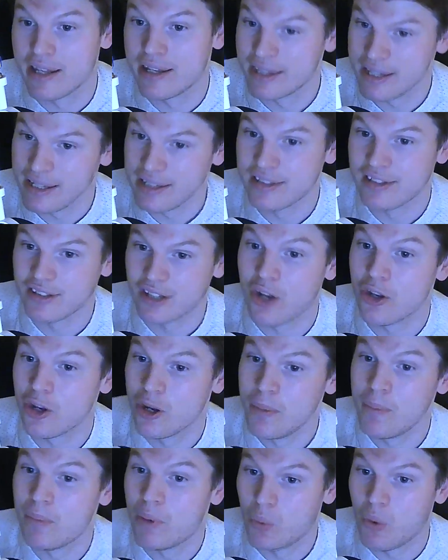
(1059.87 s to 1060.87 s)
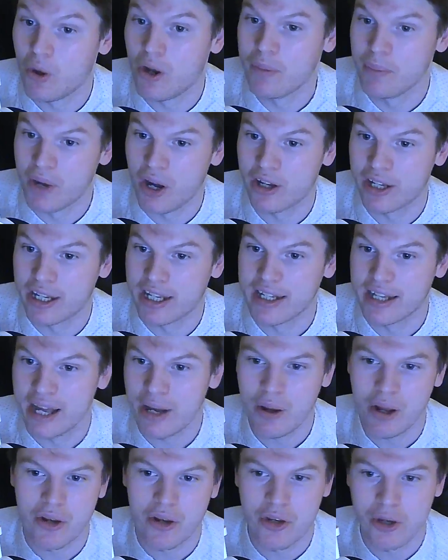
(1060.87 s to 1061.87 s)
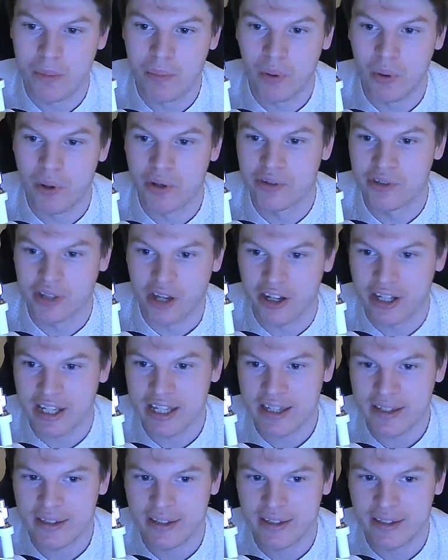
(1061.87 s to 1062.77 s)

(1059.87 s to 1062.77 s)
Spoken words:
this is our number one market now, our number one target?